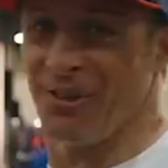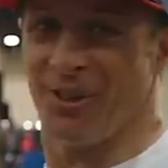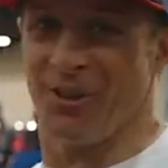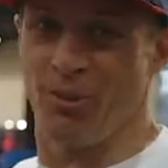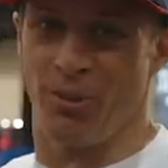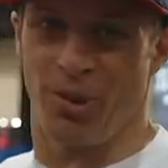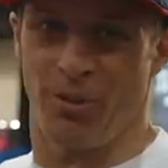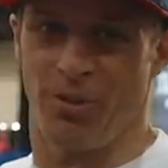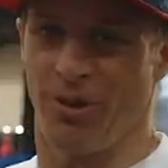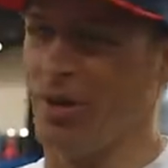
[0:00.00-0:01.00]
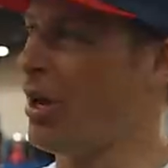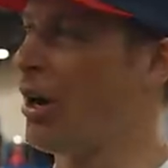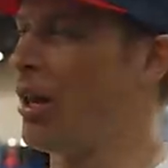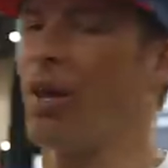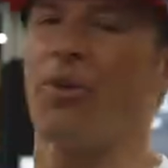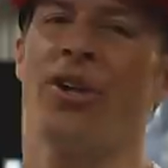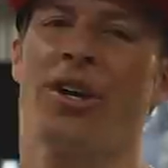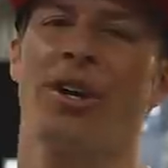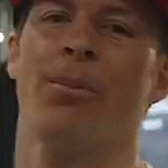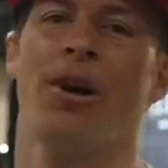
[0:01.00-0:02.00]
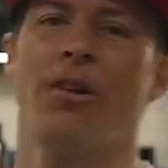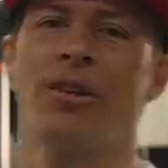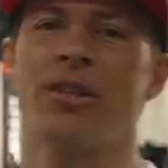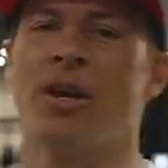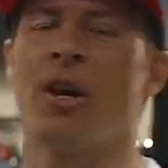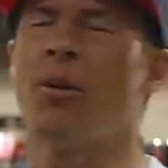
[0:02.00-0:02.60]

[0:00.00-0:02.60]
in the new purple. All I'm thinking about is